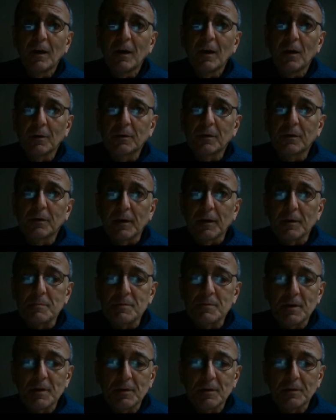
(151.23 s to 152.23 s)
Okay,
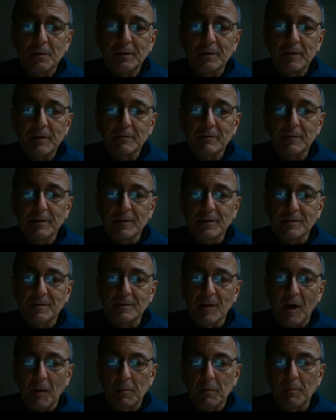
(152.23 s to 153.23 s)
so given these
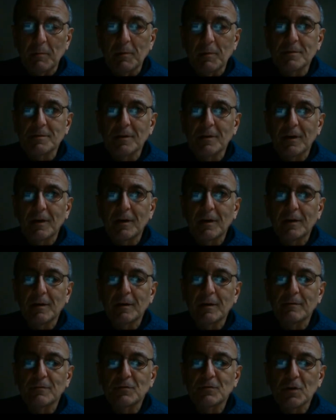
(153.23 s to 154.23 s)
time limits,
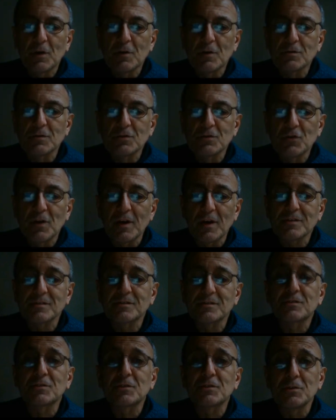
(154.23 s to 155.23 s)
I've chosen just
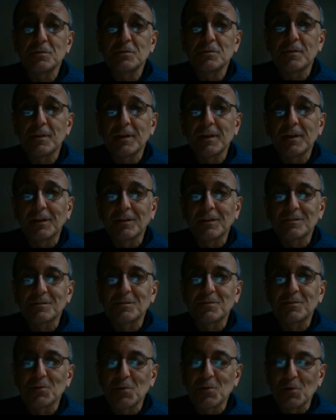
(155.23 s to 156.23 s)
2 things
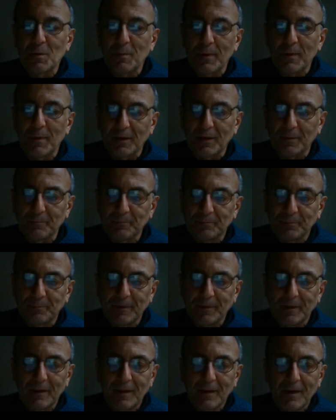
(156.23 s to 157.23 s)
to talk about.
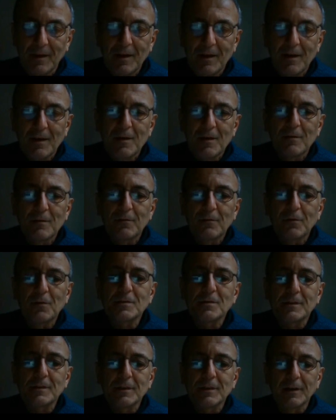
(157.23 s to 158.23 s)

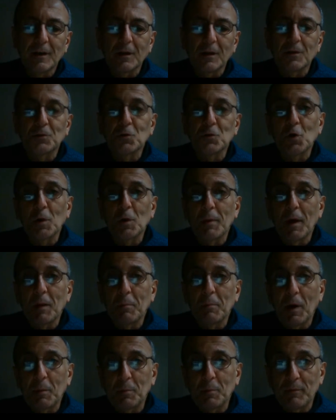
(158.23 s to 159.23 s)
Firstly, I'll talk about
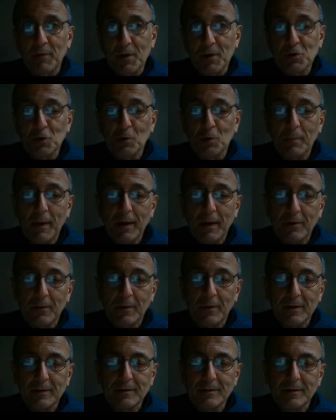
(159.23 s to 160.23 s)
my professional
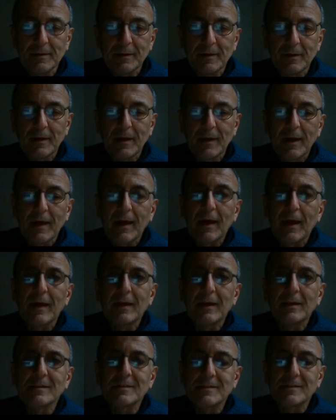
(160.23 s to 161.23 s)
background,
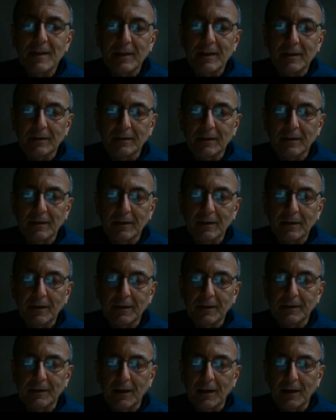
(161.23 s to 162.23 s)
and secondly,
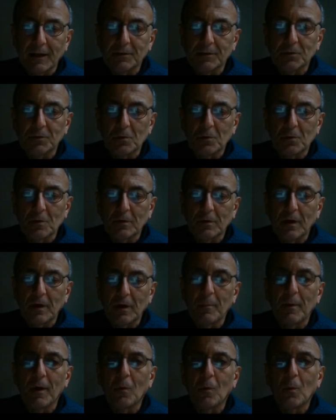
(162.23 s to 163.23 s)
I'd like to talk
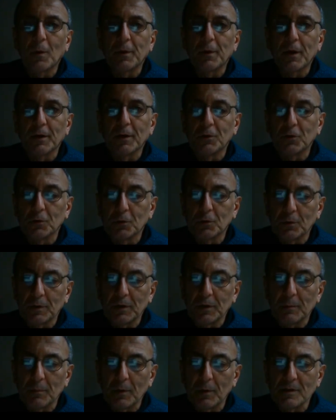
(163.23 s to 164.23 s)
about what I do
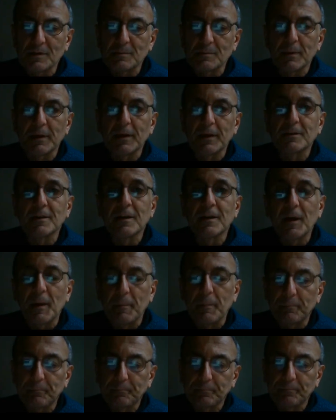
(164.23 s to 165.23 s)
in my spare
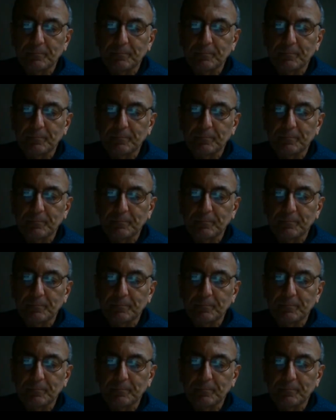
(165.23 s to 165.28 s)
time.